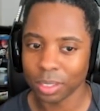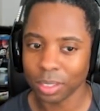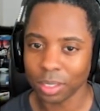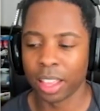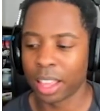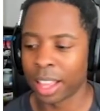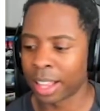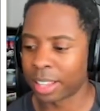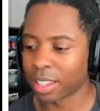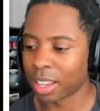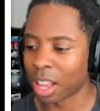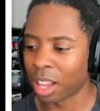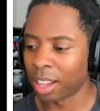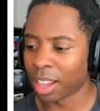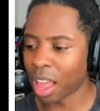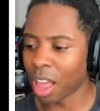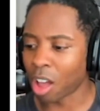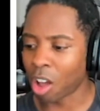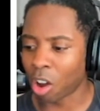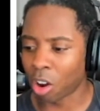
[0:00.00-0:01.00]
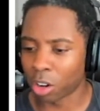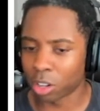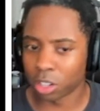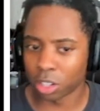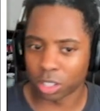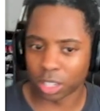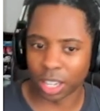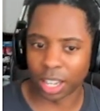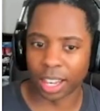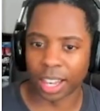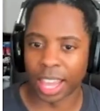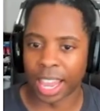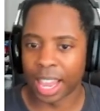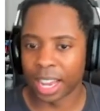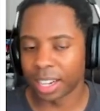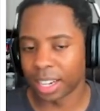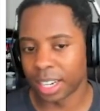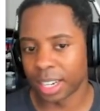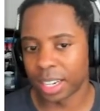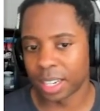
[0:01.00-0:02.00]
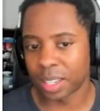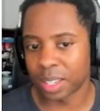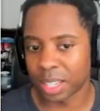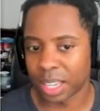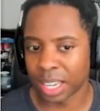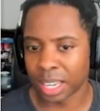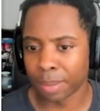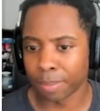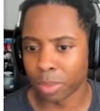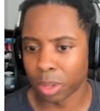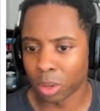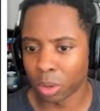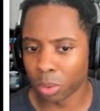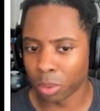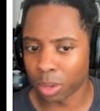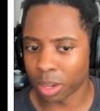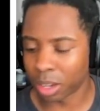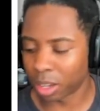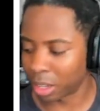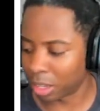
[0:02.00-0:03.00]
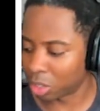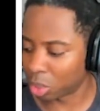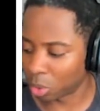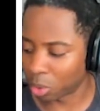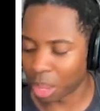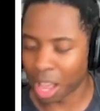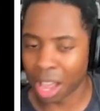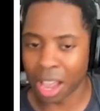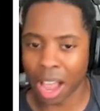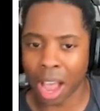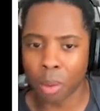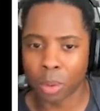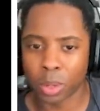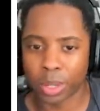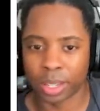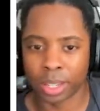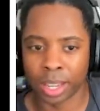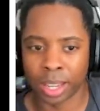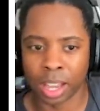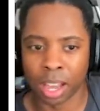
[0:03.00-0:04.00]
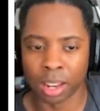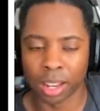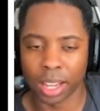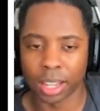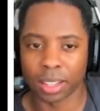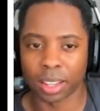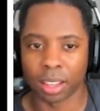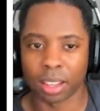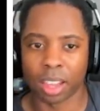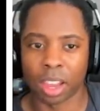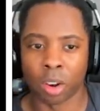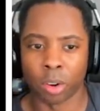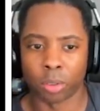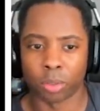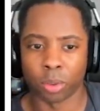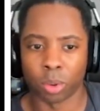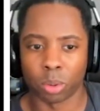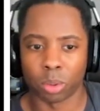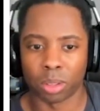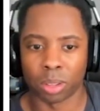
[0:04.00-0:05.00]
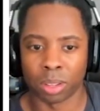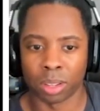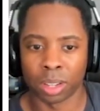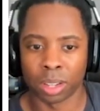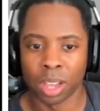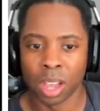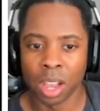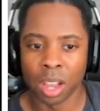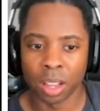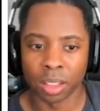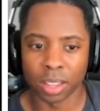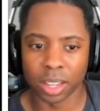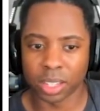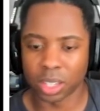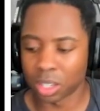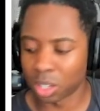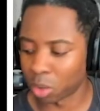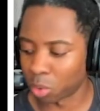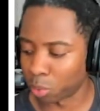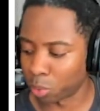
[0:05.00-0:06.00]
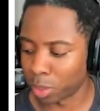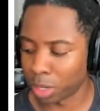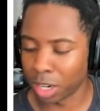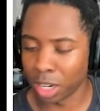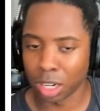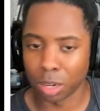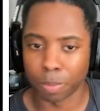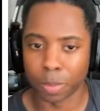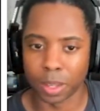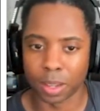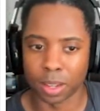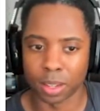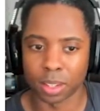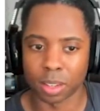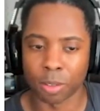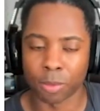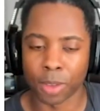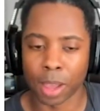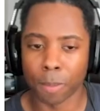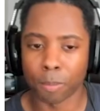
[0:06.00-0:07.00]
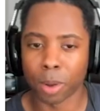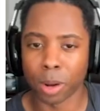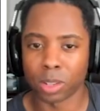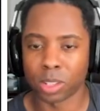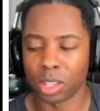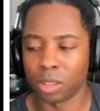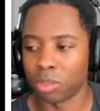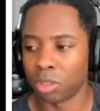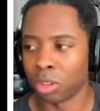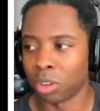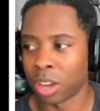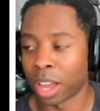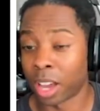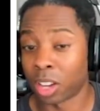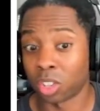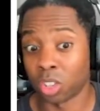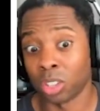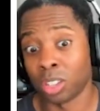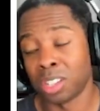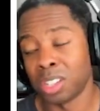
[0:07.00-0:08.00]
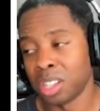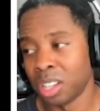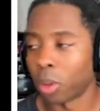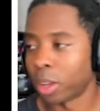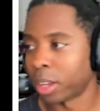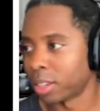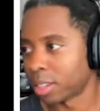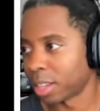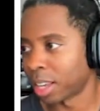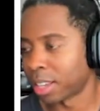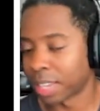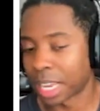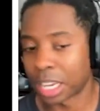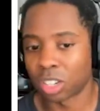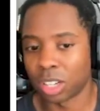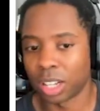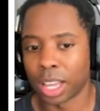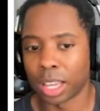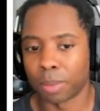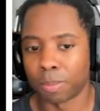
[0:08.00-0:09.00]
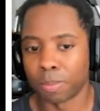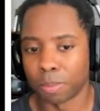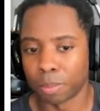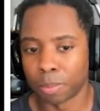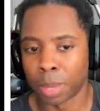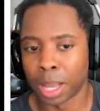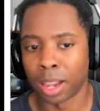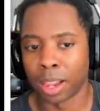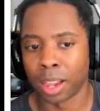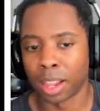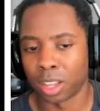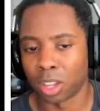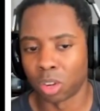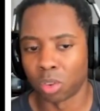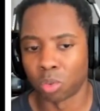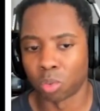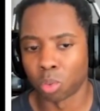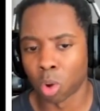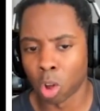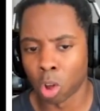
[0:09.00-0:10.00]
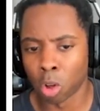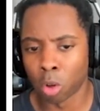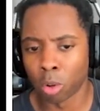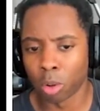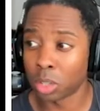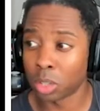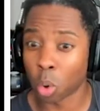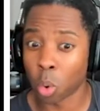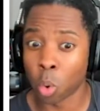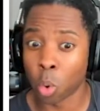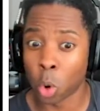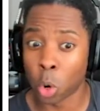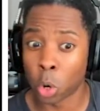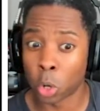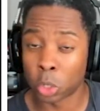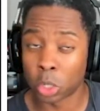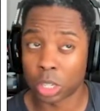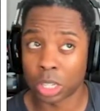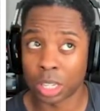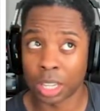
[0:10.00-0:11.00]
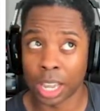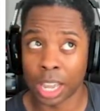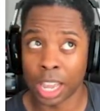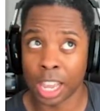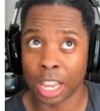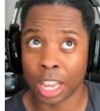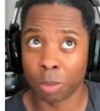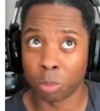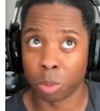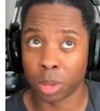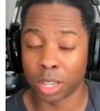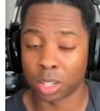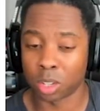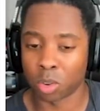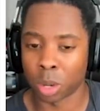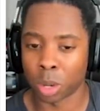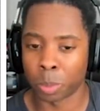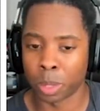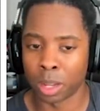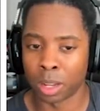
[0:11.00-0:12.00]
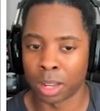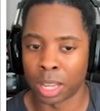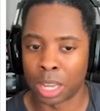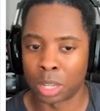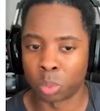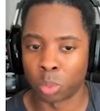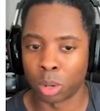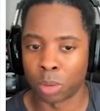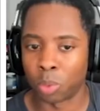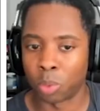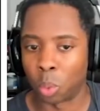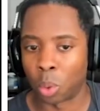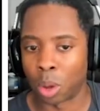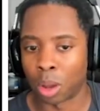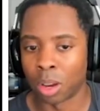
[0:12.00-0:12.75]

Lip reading: It's a lot harder to land in this game though, so I will say, unlike the air throw thing, this is a read, because Vampire Savior actually is actually like melee. Like you can roll or stay in place. Correct me on the last one if you want.